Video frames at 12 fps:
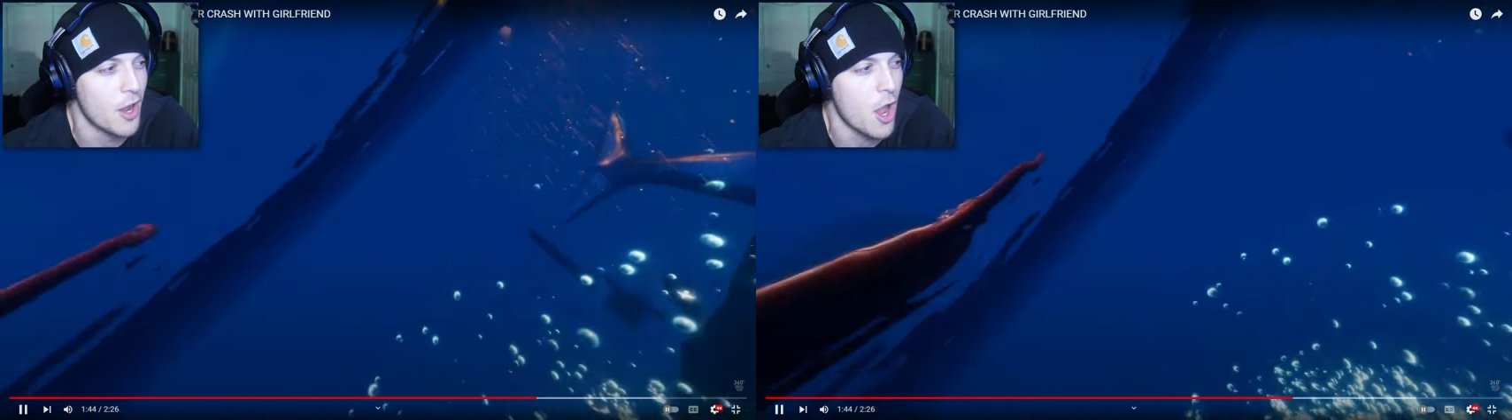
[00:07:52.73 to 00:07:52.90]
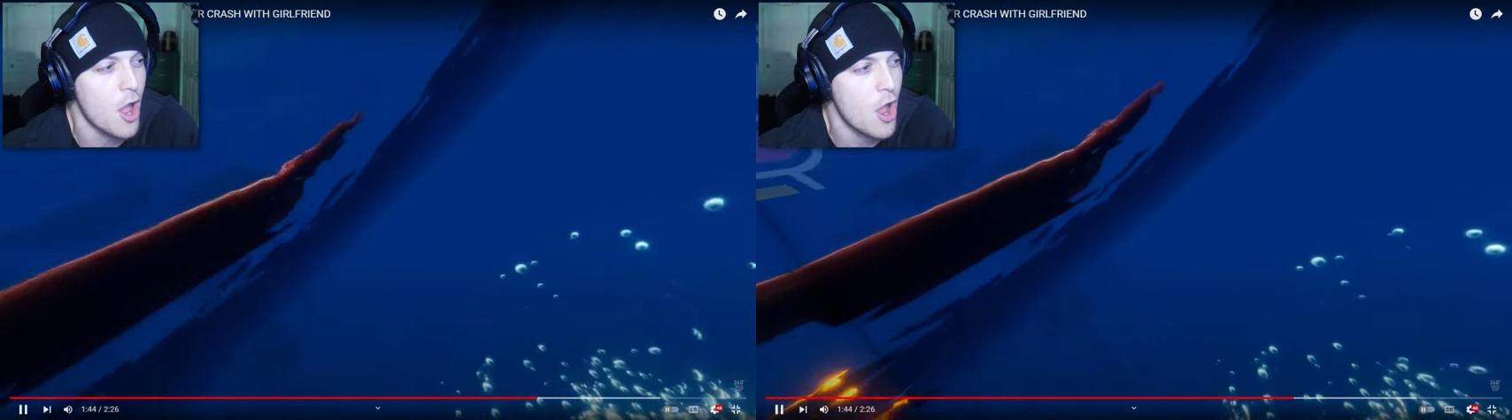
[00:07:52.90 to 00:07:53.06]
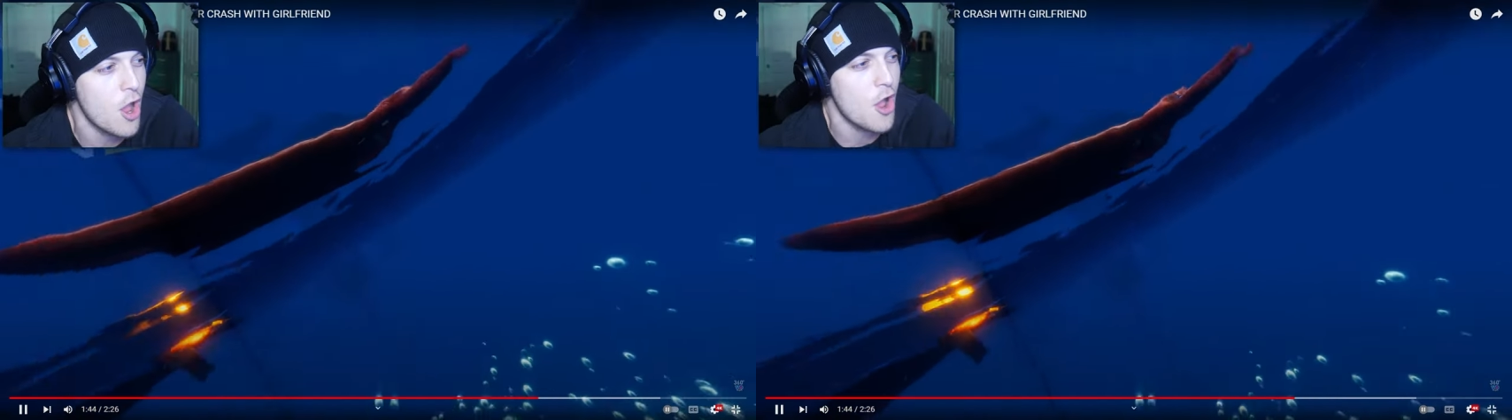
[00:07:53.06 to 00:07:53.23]

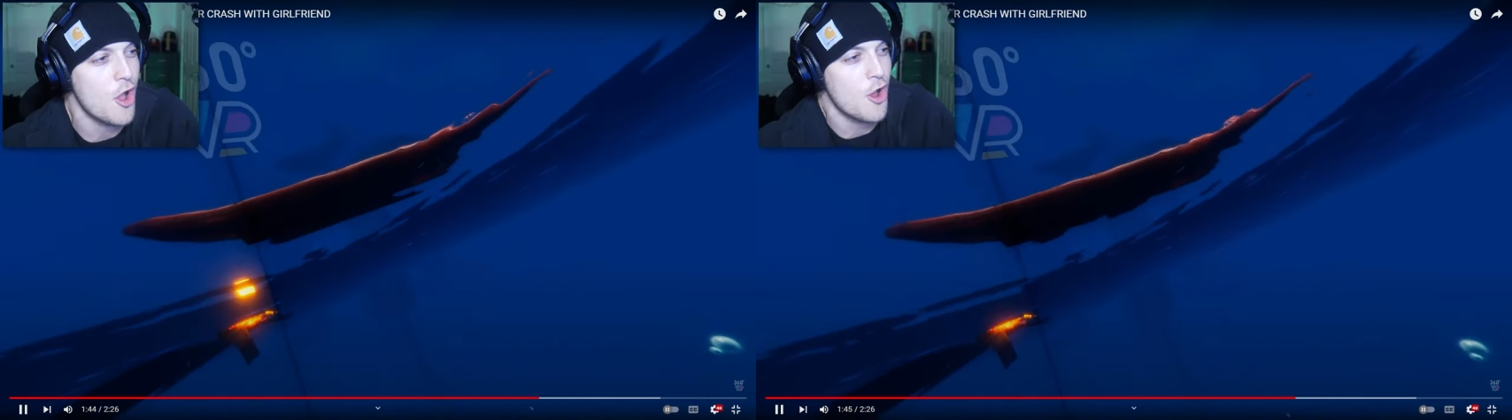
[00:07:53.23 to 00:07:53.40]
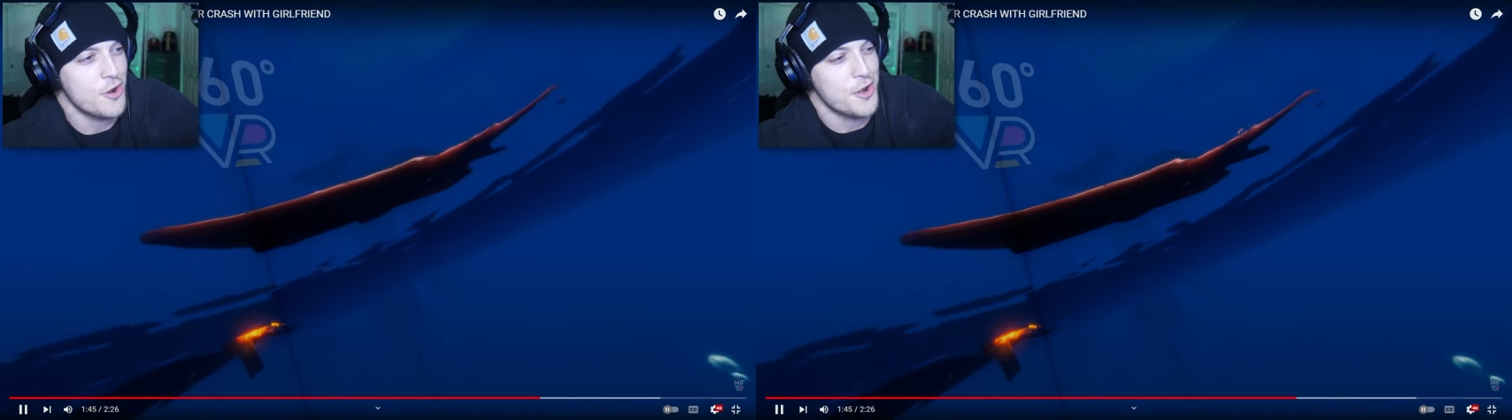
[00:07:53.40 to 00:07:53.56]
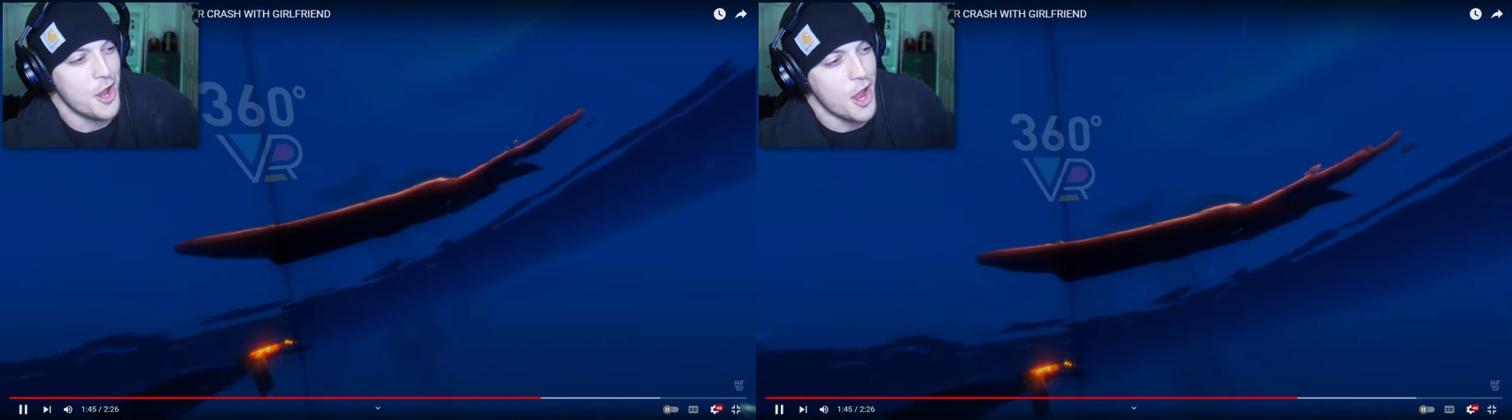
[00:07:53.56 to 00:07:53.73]

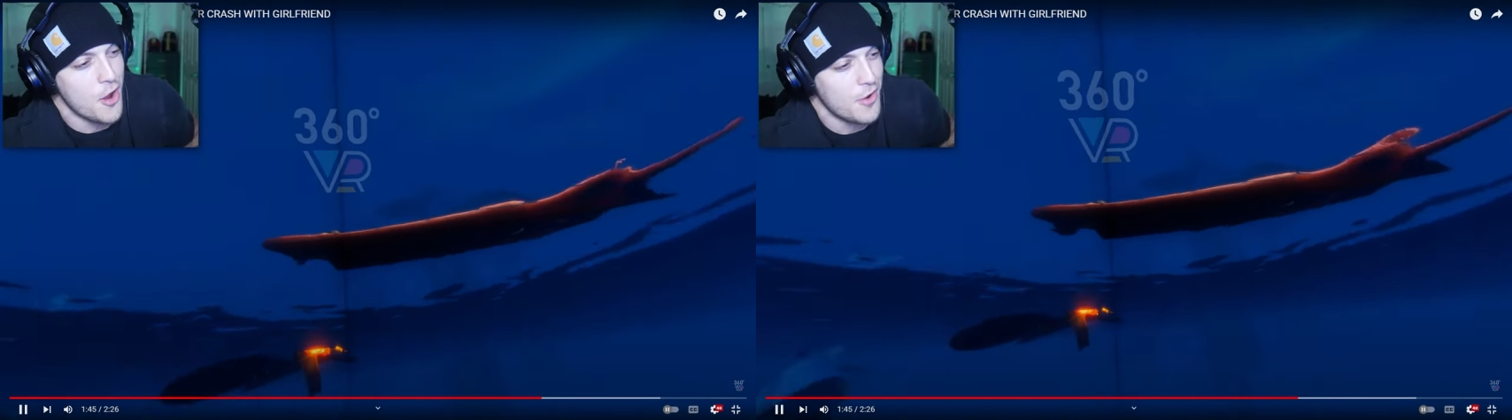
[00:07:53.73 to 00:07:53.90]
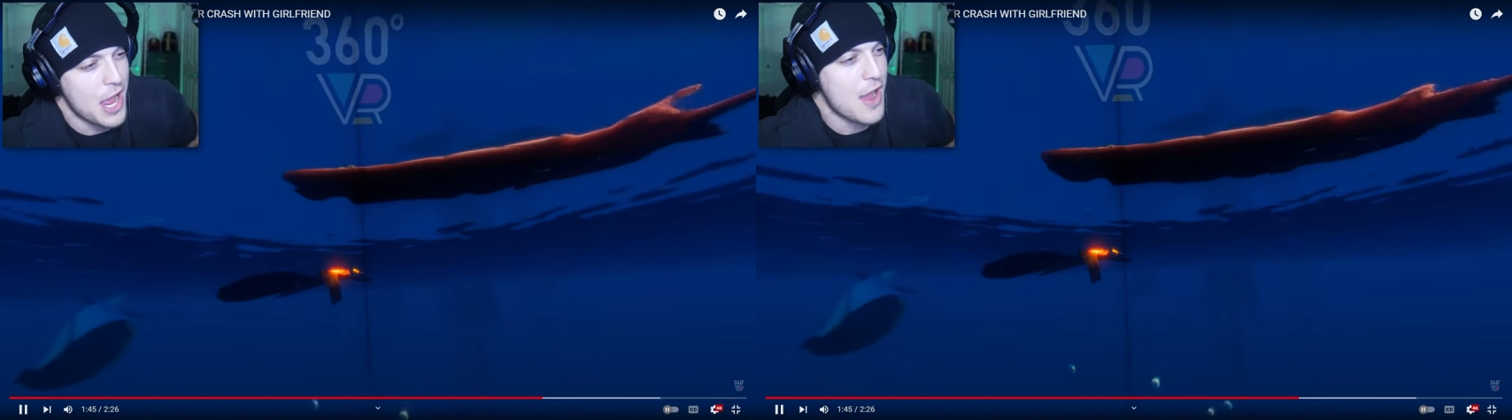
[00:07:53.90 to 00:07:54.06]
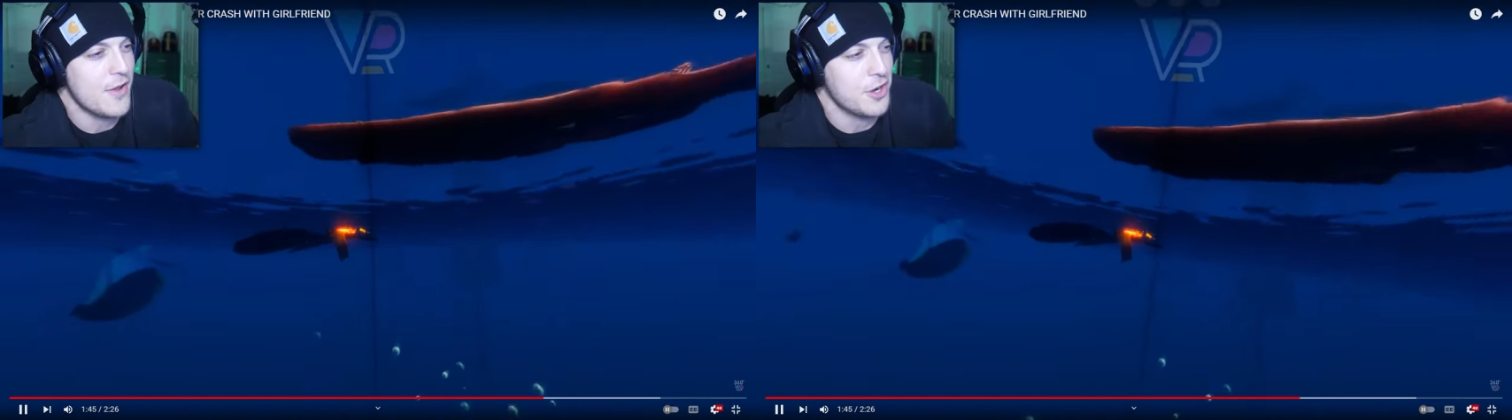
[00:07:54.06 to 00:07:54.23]
Oh no,
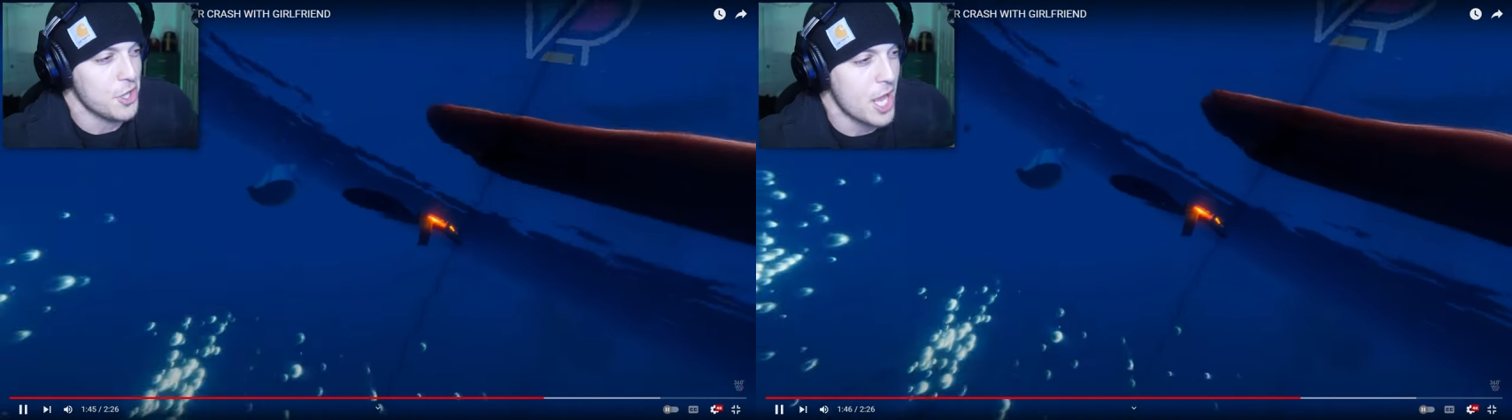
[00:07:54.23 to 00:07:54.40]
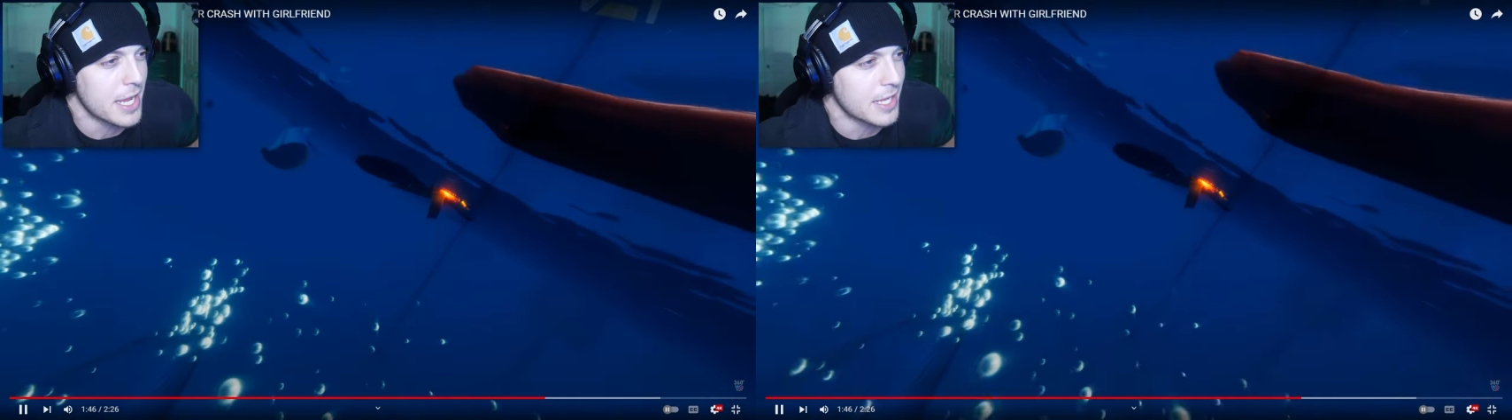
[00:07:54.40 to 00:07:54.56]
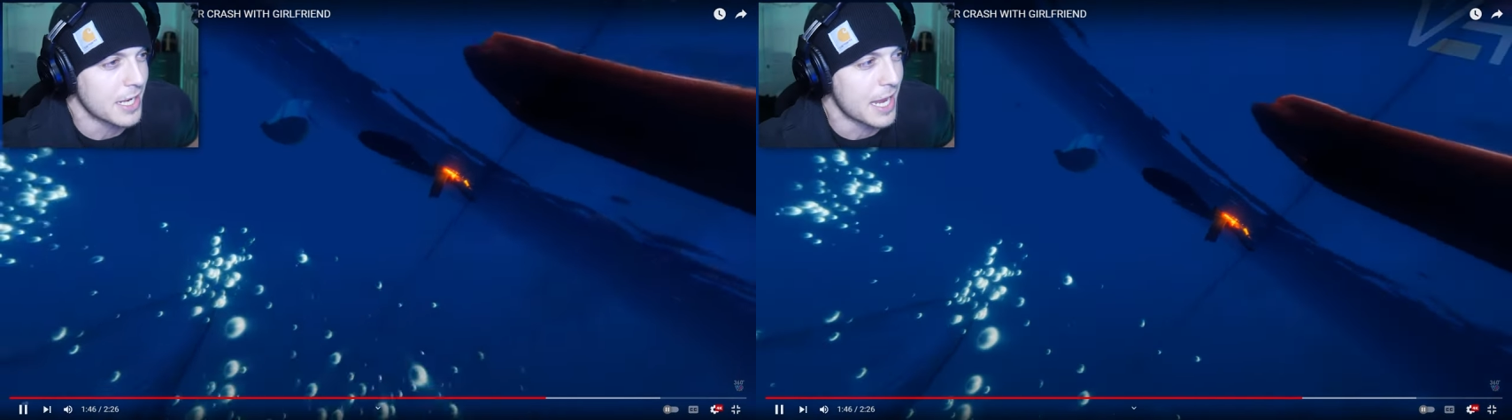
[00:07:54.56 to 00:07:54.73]
no, I don't
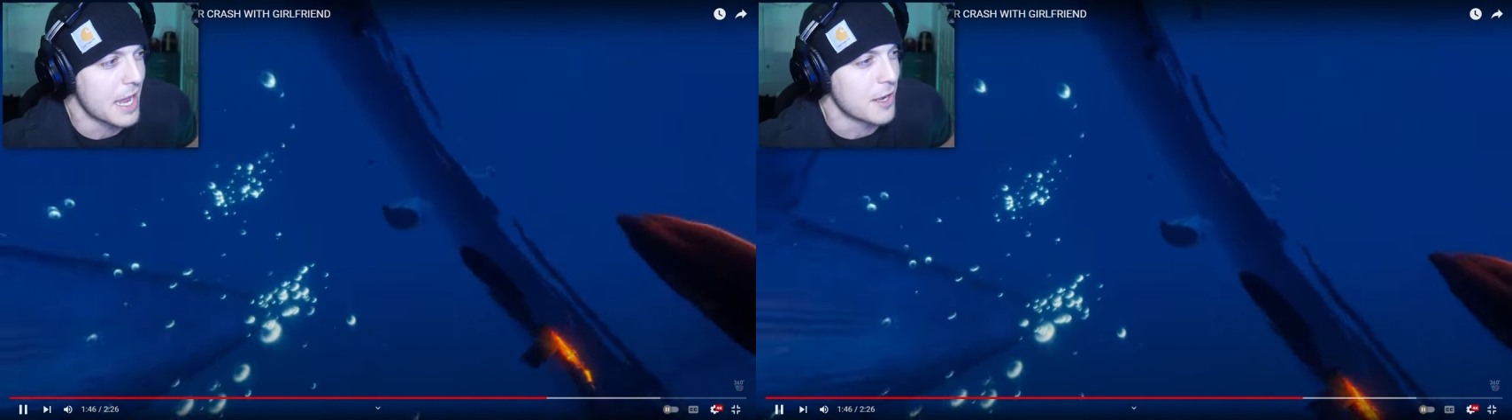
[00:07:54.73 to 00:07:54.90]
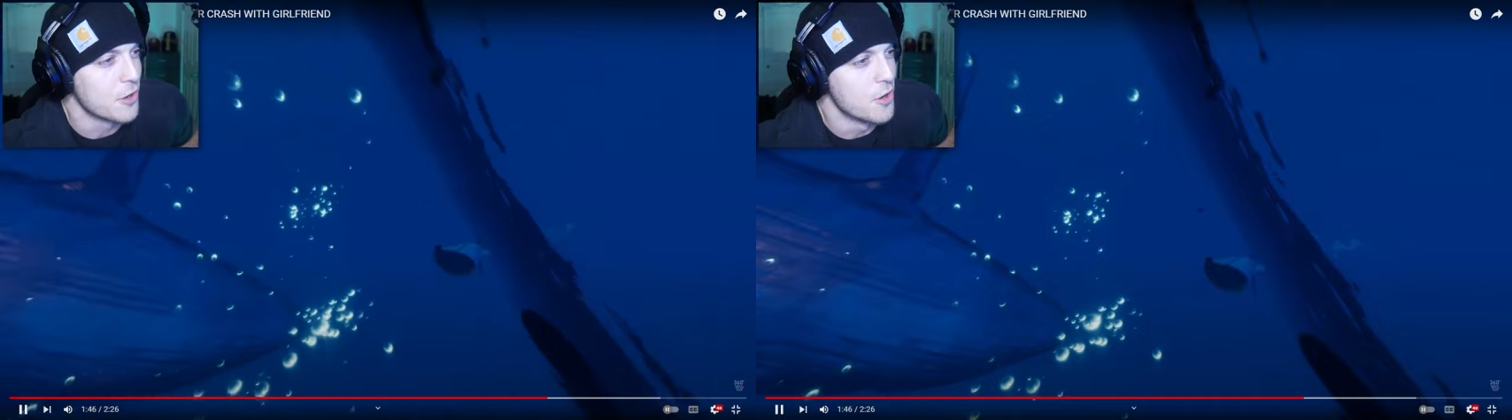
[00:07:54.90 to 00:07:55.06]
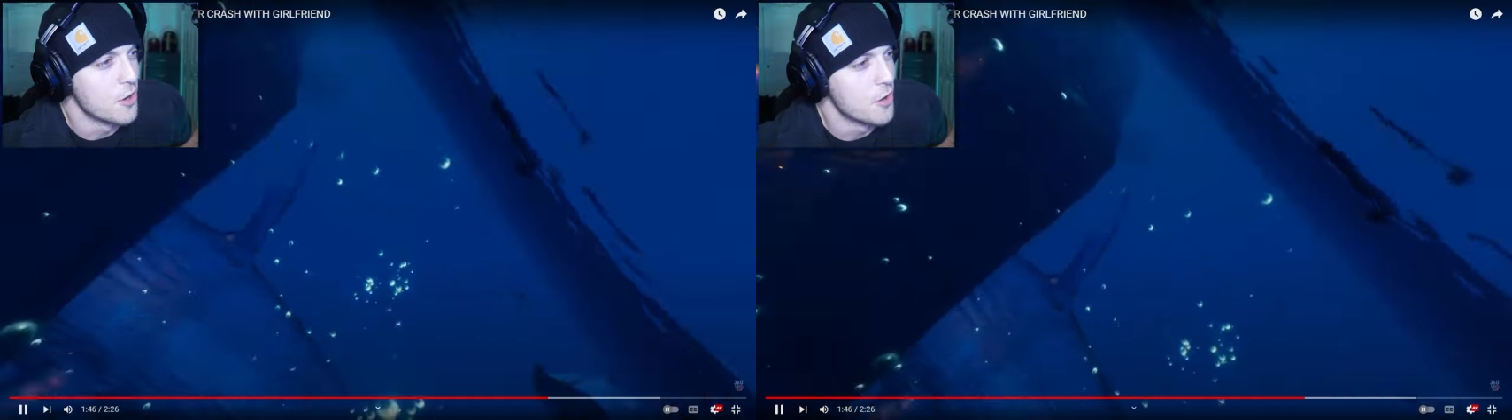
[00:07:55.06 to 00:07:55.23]
like it again.